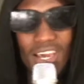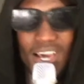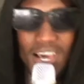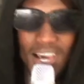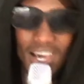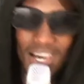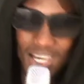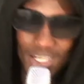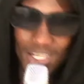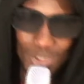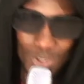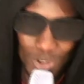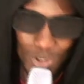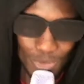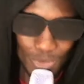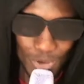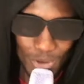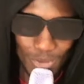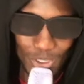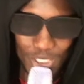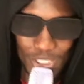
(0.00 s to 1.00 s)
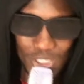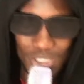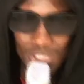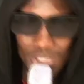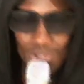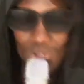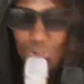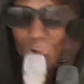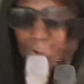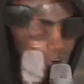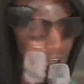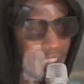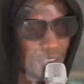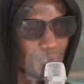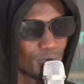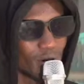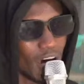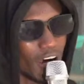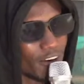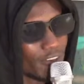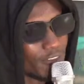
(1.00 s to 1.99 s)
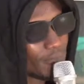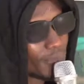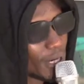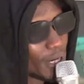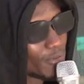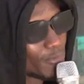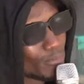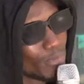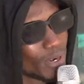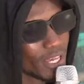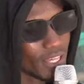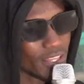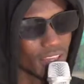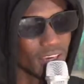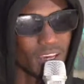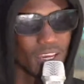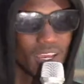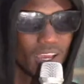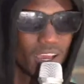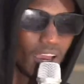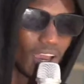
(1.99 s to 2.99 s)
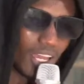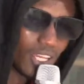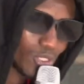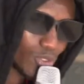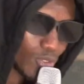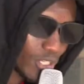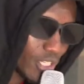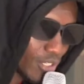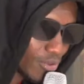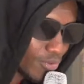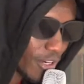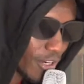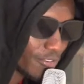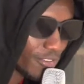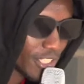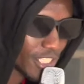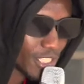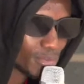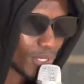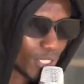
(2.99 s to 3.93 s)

Ssonko Promotions, you know, I always have my brother Xodie Graphics,